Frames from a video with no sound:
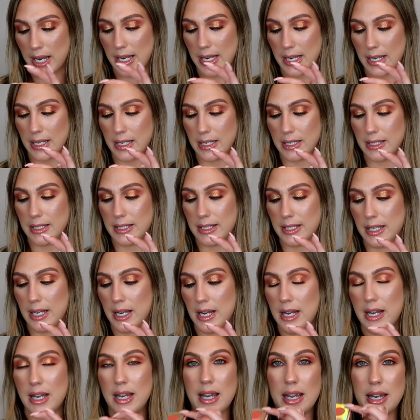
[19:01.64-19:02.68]
and
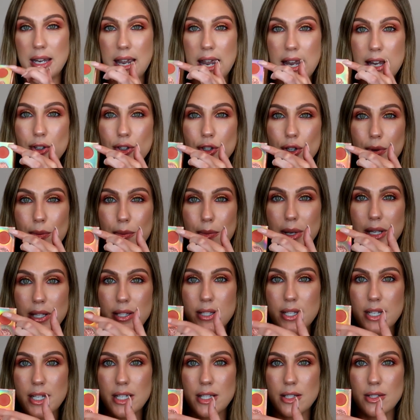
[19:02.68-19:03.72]
in case you
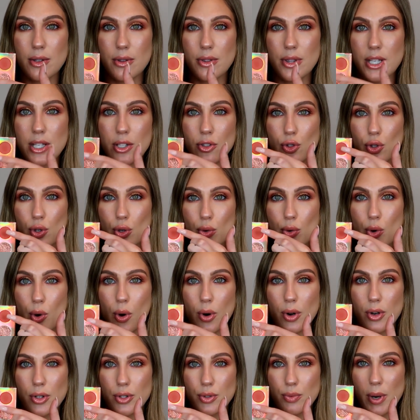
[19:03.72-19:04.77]
missed it, so these two
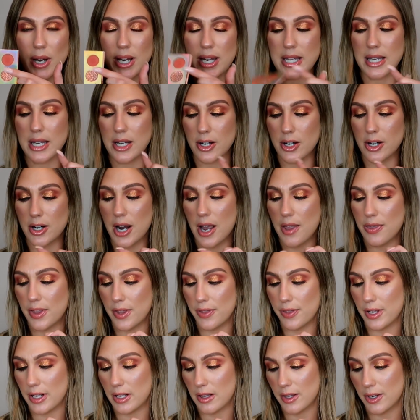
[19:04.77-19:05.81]
corals right here and
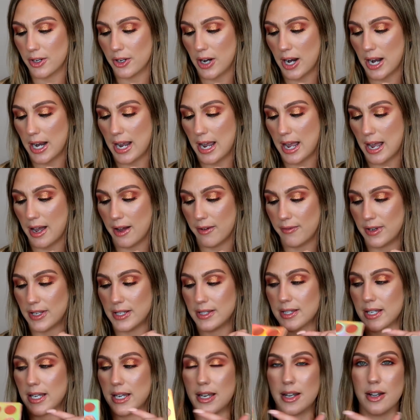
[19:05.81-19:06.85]
then the glitter I have
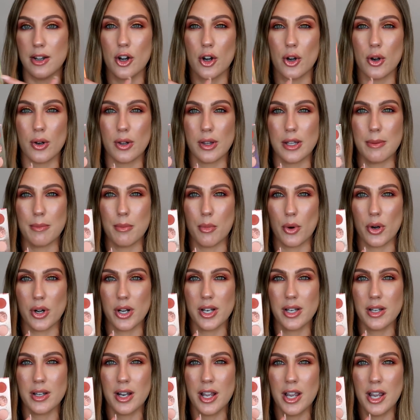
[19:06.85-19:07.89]
is in Early
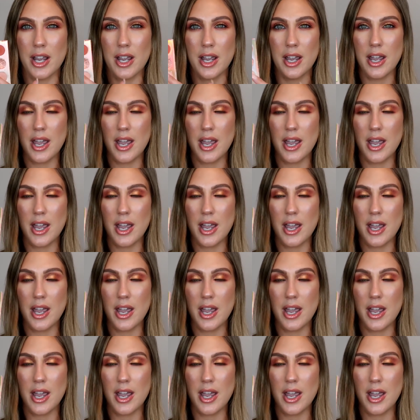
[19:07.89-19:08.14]
Morning.